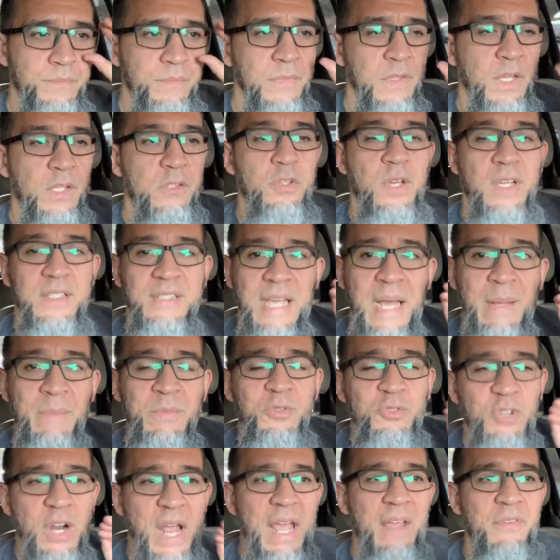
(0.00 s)
So as I'm
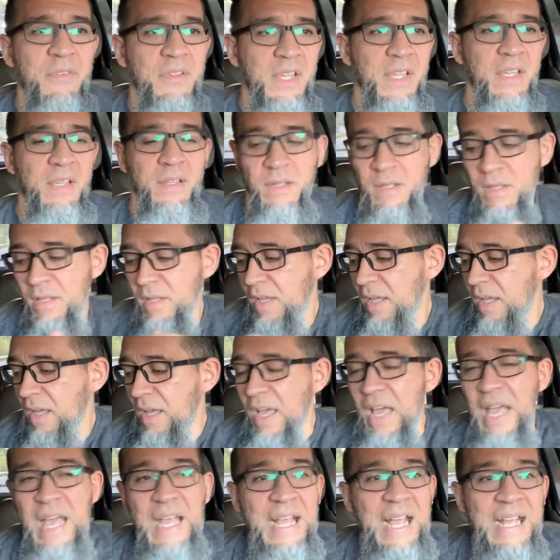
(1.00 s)
driving,
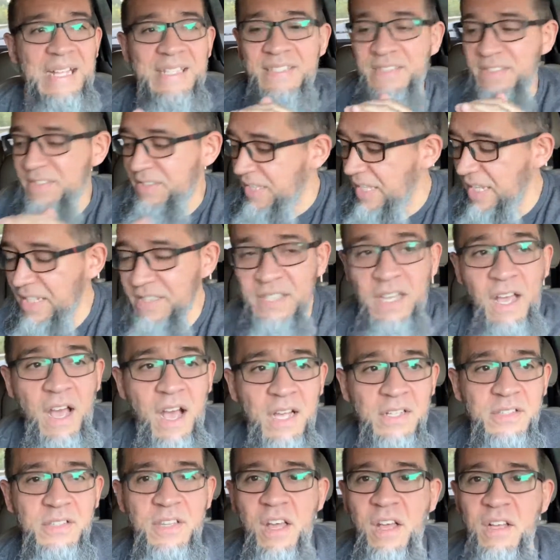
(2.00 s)
I got 6
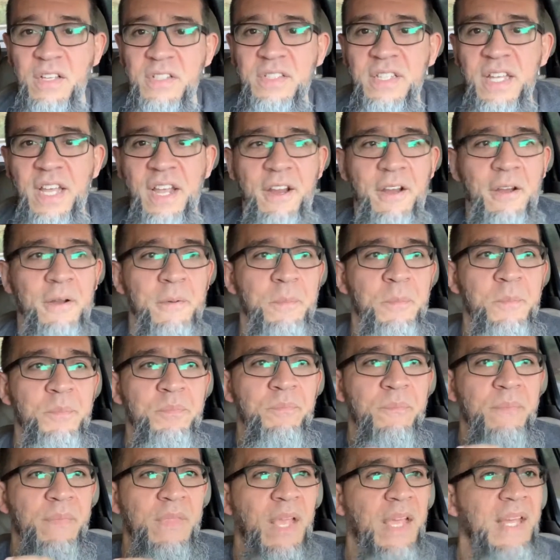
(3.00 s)
hot dogs there,
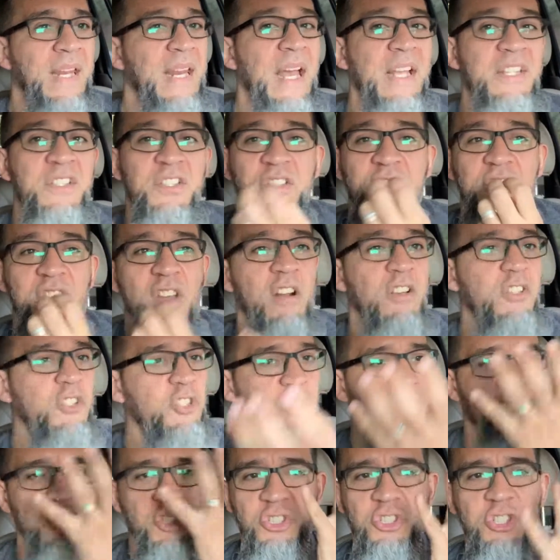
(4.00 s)
and I just start
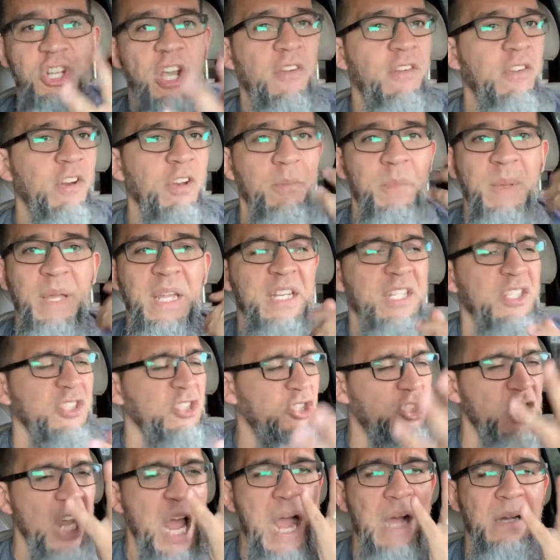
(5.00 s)
shoving them in
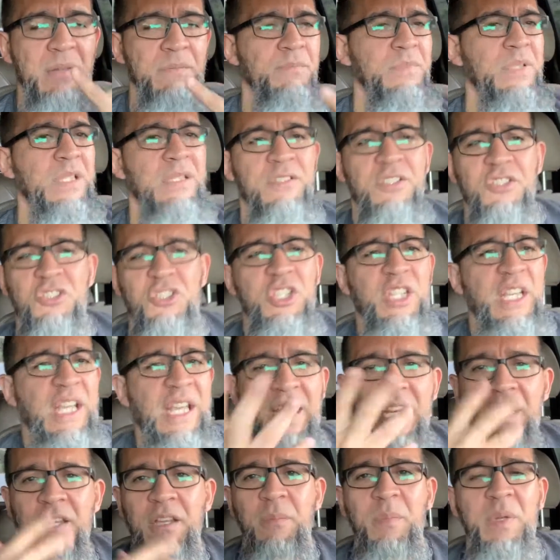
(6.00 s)
and just
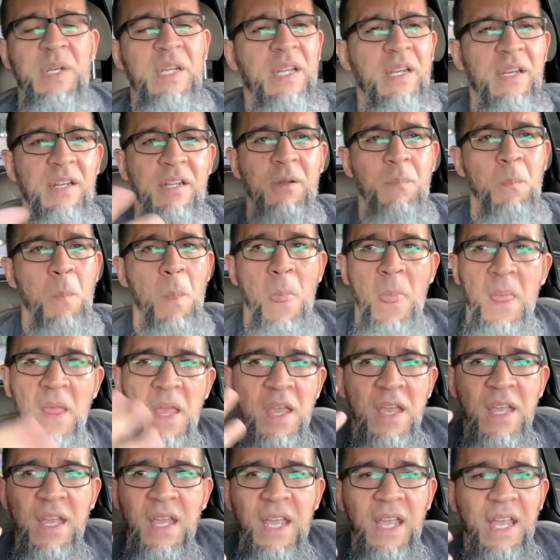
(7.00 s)
eating them.
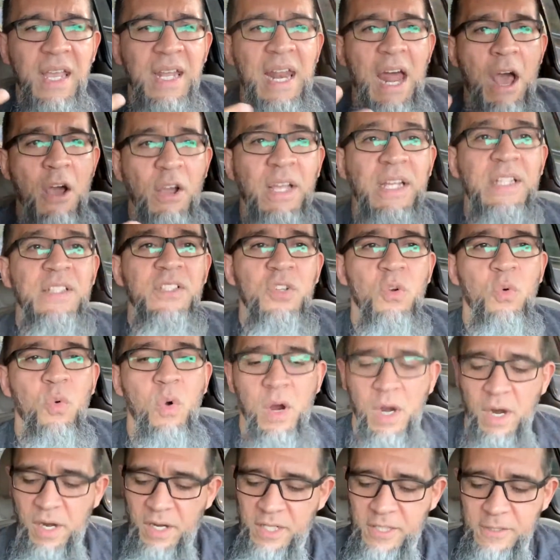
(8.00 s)
And I'll get to
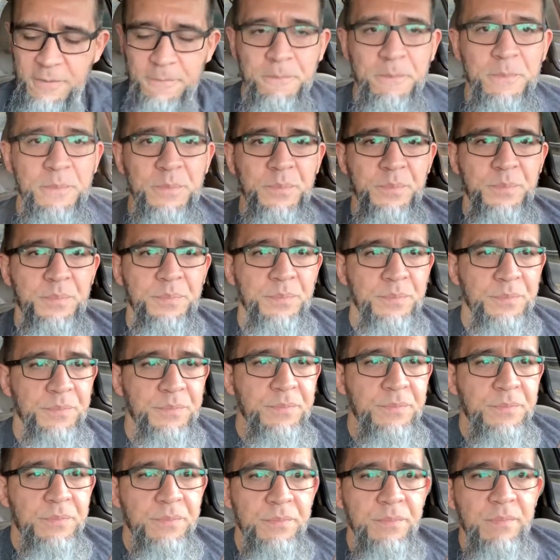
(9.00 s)
work,
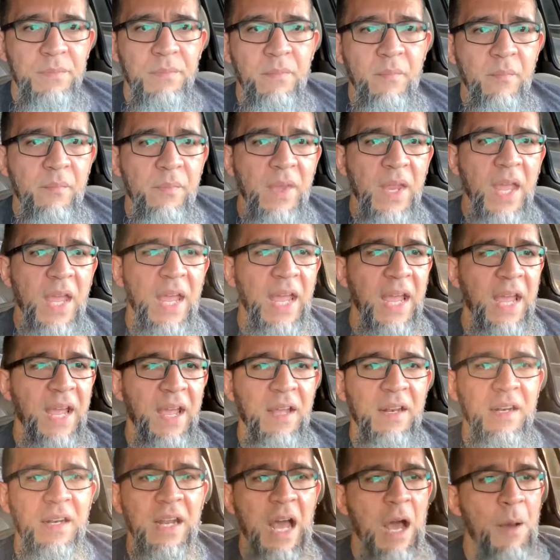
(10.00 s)

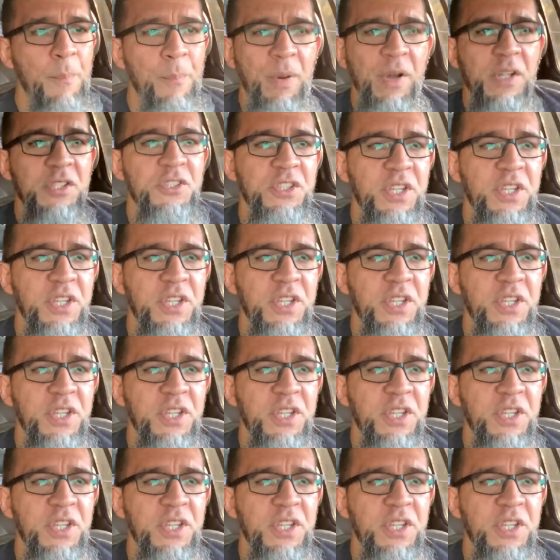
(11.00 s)
and I'll punch